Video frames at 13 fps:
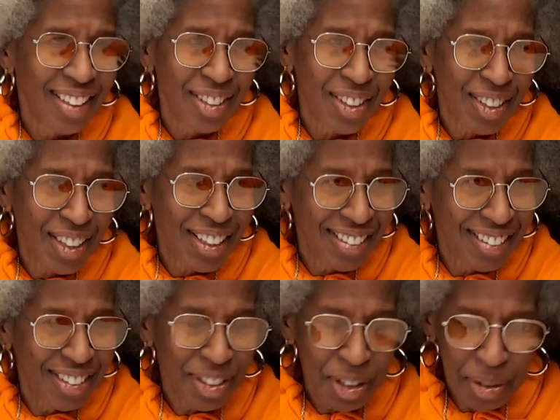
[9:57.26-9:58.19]
you
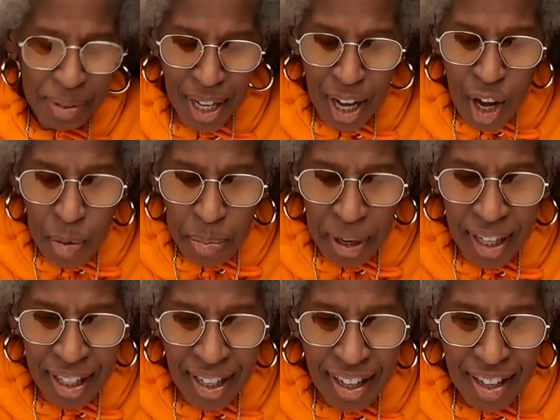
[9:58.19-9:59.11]
know, excuse me. No, but,
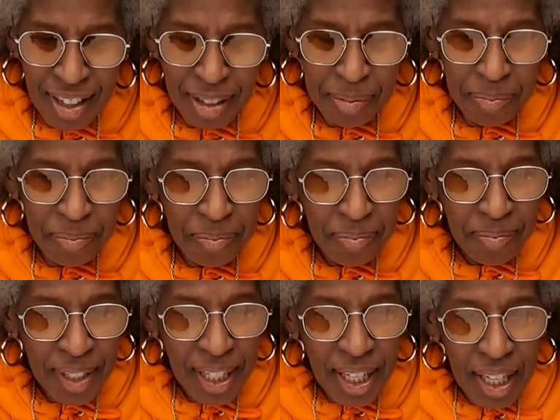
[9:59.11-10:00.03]
please. Um,
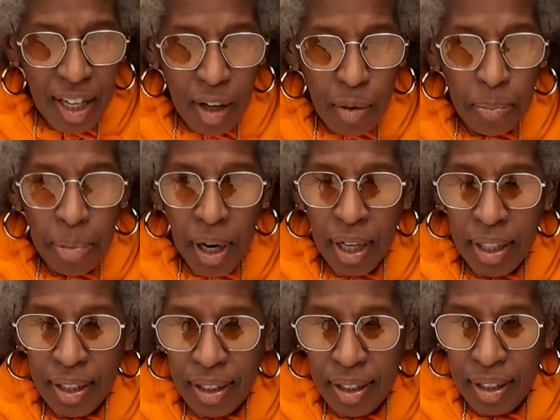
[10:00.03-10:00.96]

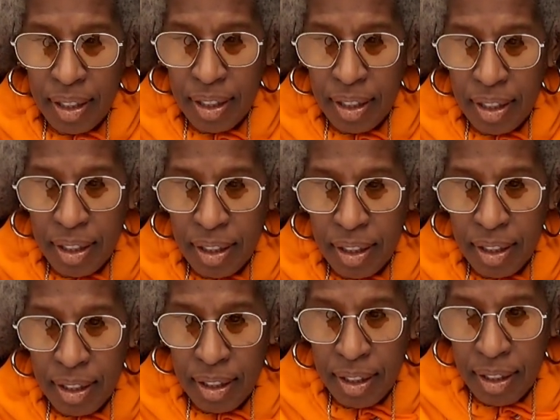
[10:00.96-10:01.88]
but
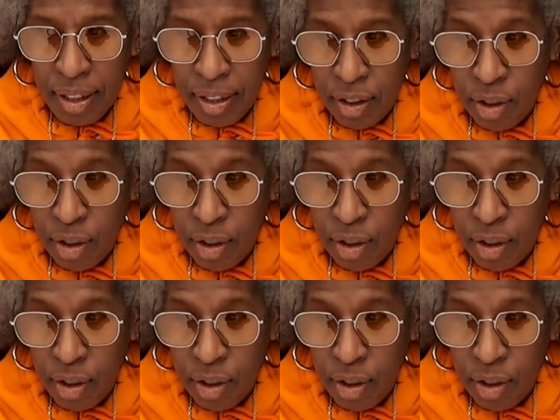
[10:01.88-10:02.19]
you